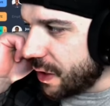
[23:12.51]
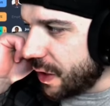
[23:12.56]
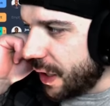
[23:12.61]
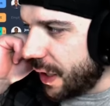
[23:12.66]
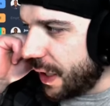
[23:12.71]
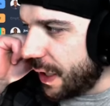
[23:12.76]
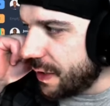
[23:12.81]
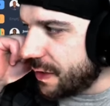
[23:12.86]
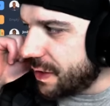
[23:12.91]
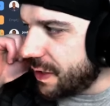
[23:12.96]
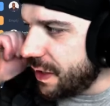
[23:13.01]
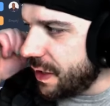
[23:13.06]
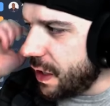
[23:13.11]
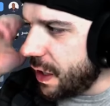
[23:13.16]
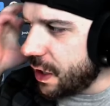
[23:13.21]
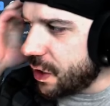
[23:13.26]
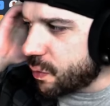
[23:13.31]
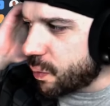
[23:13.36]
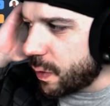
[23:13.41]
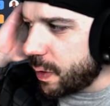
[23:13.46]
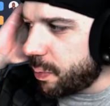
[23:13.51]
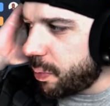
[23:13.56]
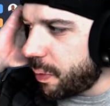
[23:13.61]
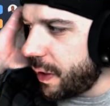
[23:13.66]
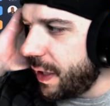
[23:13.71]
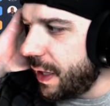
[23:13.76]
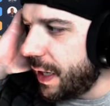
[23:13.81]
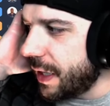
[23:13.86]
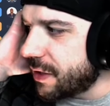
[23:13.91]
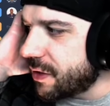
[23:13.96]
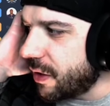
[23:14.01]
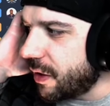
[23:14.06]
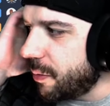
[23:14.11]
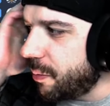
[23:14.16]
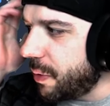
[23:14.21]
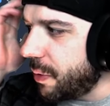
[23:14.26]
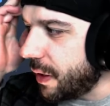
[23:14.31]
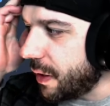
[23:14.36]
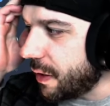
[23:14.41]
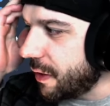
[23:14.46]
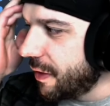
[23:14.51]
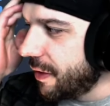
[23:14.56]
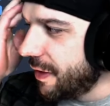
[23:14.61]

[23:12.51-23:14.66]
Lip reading: TEH replay. Excellent pick.